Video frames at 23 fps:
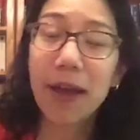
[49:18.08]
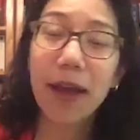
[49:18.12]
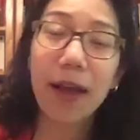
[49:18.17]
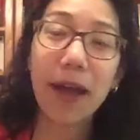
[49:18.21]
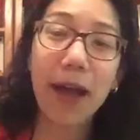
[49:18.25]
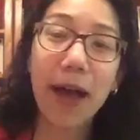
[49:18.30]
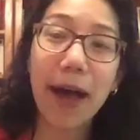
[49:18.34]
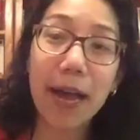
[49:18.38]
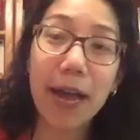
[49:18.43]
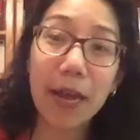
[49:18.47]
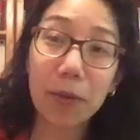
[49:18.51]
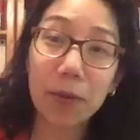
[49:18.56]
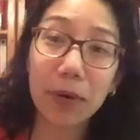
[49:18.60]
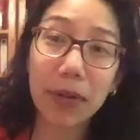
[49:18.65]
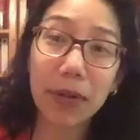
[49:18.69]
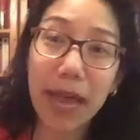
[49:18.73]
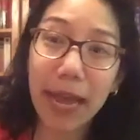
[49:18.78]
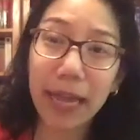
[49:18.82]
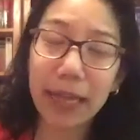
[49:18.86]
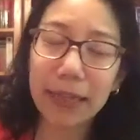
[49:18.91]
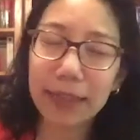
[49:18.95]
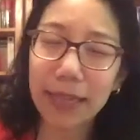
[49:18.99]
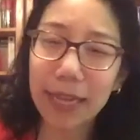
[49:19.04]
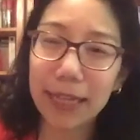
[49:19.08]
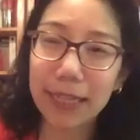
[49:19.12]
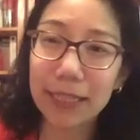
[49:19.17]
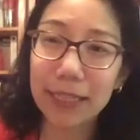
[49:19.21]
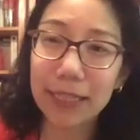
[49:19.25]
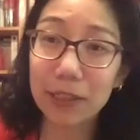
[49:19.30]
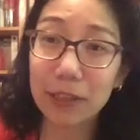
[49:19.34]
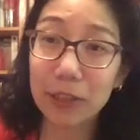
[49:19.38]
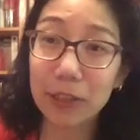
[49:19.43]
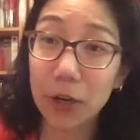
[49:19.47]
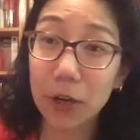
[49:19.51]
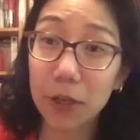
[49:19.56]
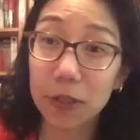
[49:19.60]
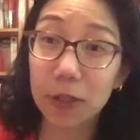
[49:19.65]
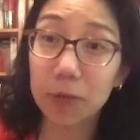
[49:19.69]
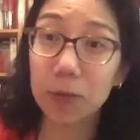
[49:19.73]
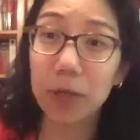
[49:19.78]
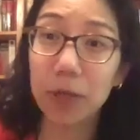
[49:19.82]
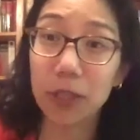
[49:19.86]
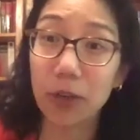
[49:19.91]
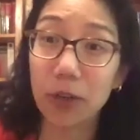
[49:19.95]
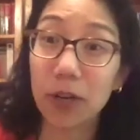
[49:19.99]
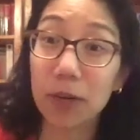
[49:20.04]
I would add that's largely
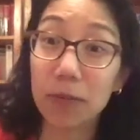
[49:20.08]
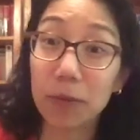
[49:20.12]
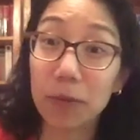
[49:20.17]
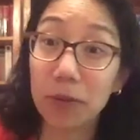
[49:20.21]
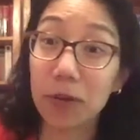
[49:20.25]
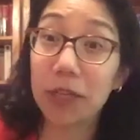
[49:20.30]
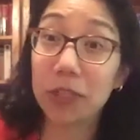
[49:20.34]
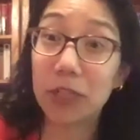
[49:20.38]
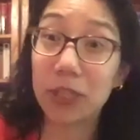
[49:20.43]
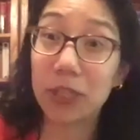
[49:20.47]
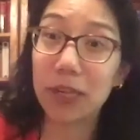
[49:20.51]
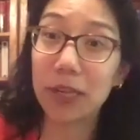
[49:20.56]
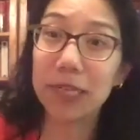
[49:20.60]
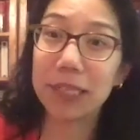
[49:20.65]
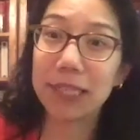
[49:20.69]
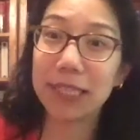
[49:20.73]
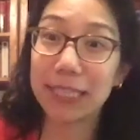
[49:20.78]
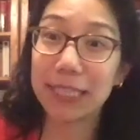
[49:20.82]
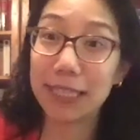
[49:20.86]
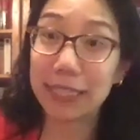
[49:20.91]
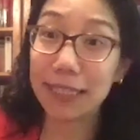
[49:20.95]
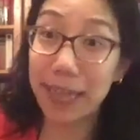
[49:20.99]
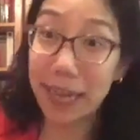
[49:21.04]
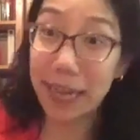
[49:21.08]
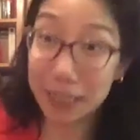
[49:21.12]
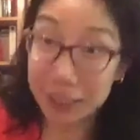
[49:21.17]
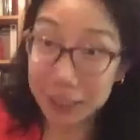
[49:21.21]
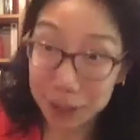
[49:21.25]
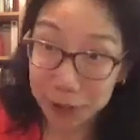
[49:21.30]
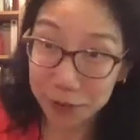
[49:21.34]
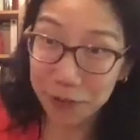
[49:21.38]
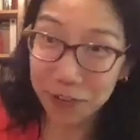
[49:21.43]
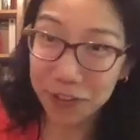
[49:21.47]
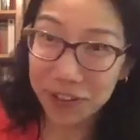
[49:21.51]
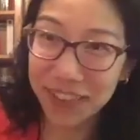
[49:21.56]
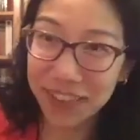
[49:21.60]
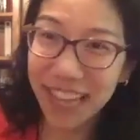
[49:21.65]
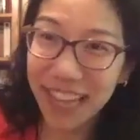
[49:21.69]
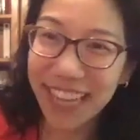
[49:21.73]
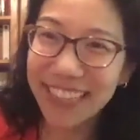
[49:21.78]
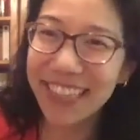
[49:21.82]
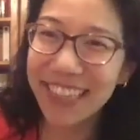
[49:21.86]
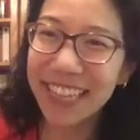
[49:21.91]
because our immigration laws selected for that.